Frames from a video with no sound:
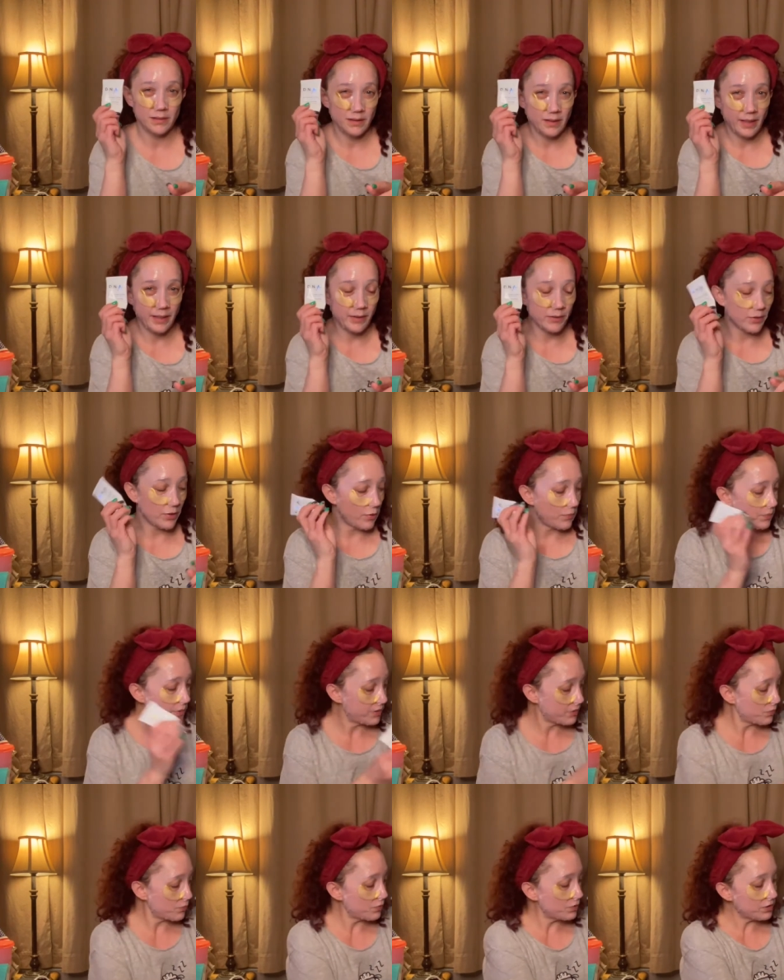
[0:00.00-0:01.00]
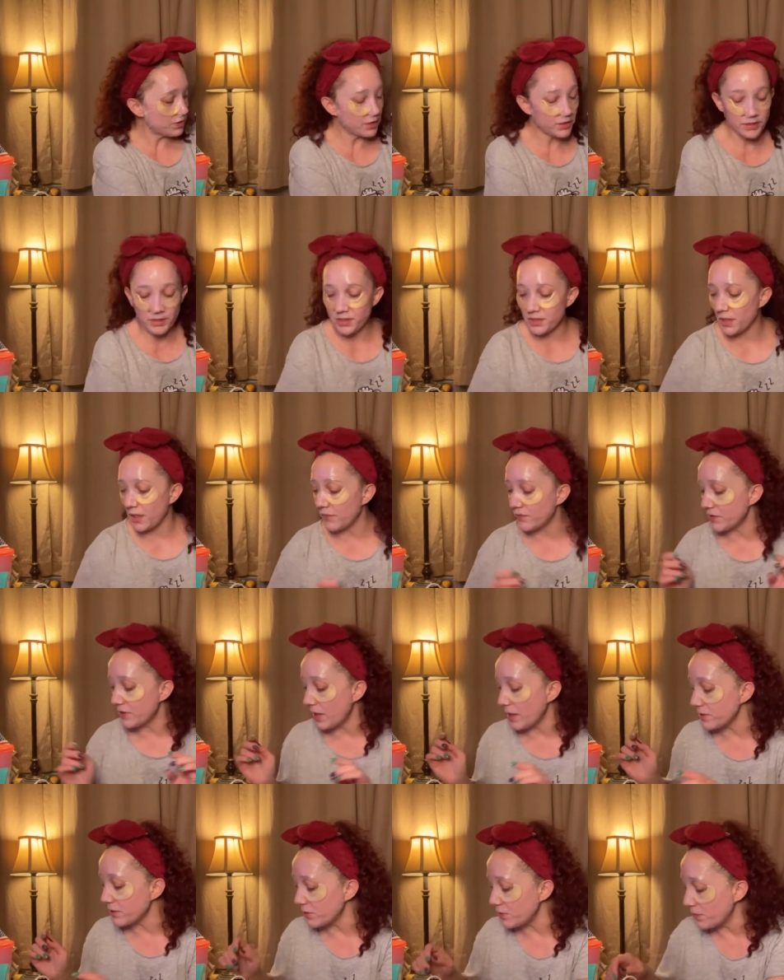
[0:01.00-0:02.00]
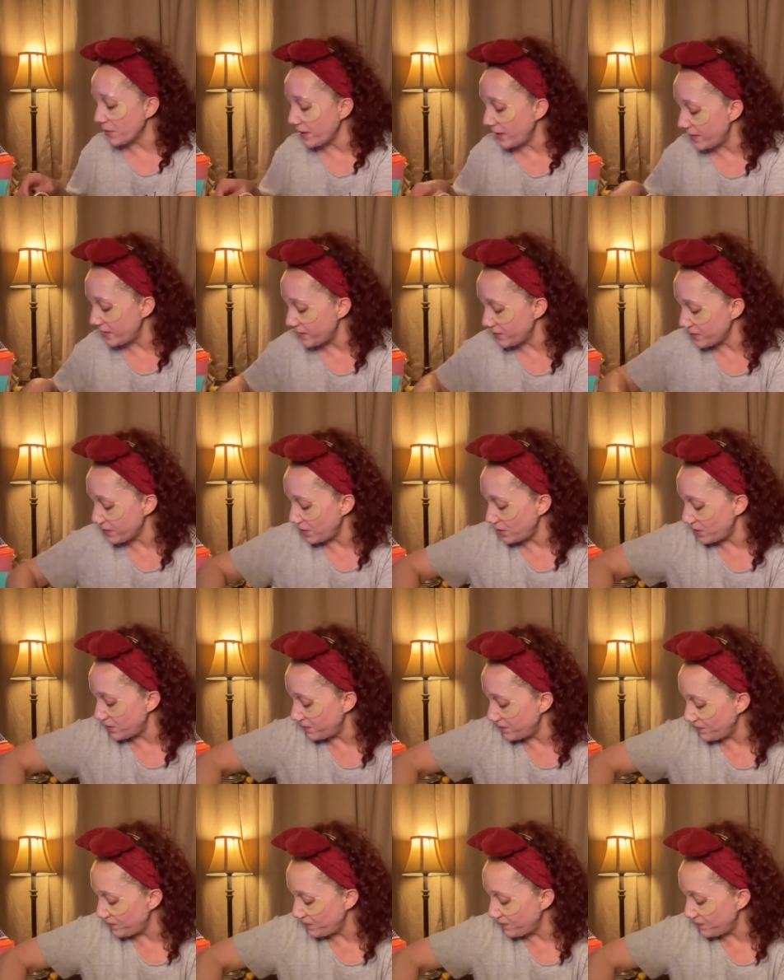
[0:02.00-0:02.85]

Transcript: I don't know. But really good stuff. Dr. Brandt is good.